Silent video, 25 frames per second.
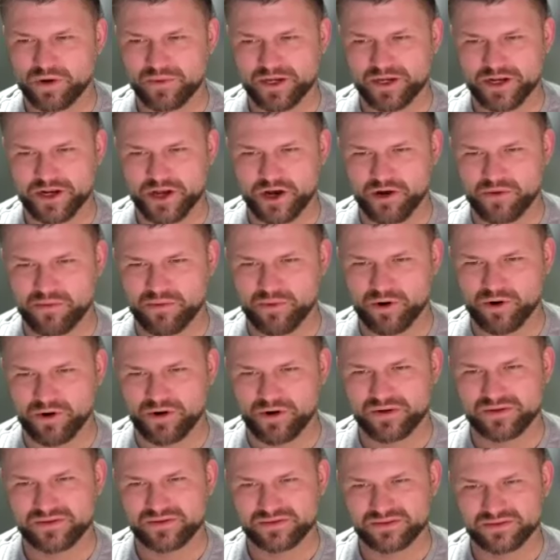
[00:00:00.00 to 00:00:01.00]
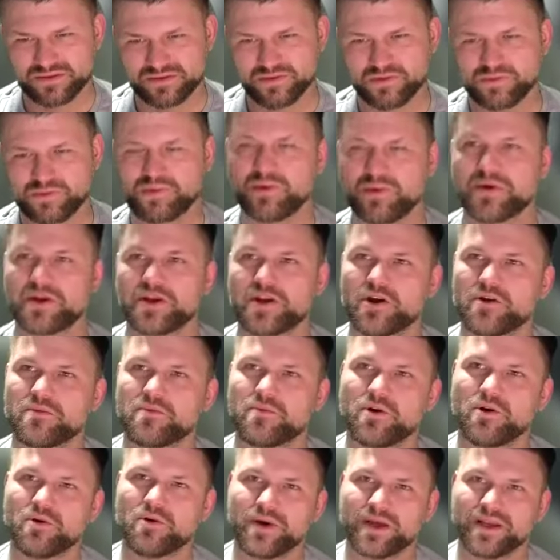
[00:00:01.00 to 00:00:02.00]
know more. We'll probably know
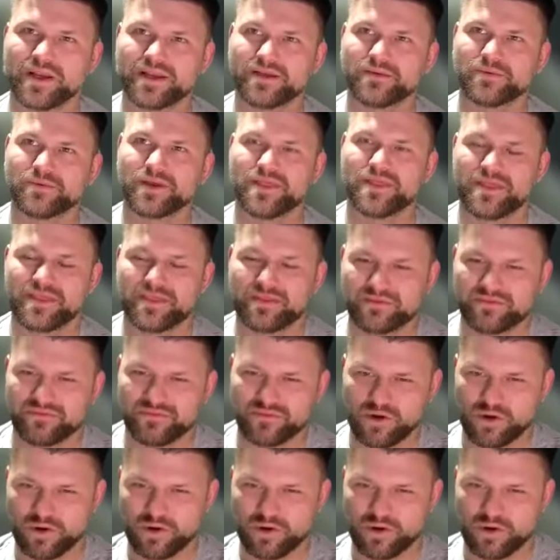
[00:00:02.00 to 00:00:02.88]
more when all